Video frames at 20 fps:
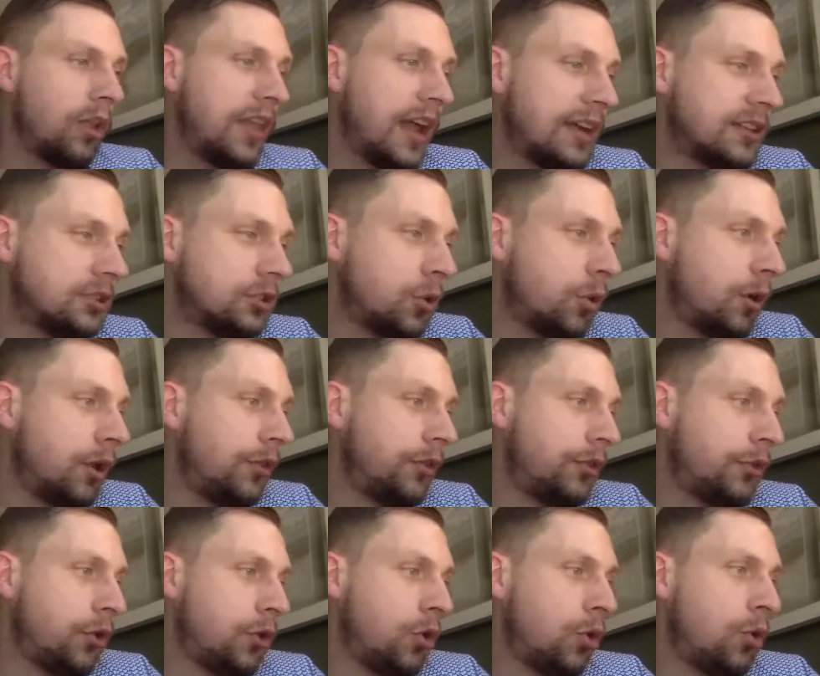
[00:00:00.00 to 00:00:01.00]
that's going
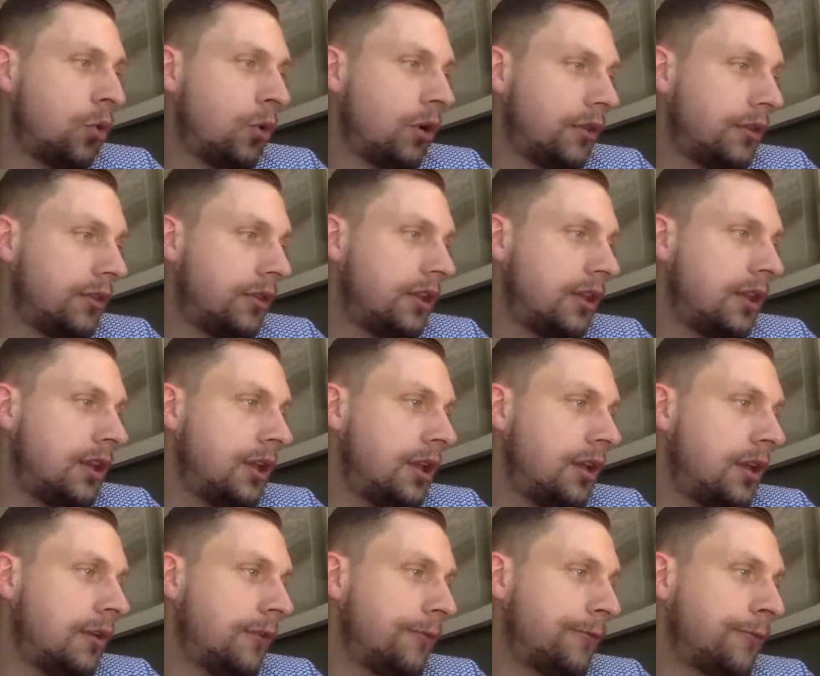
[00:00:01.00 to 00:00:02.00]
through
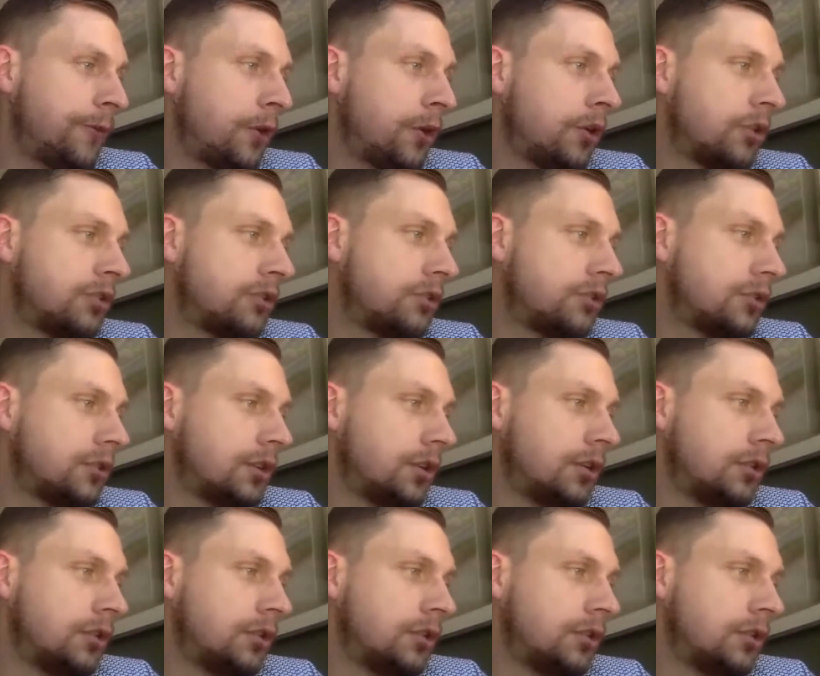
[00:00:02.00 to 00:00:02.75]
the first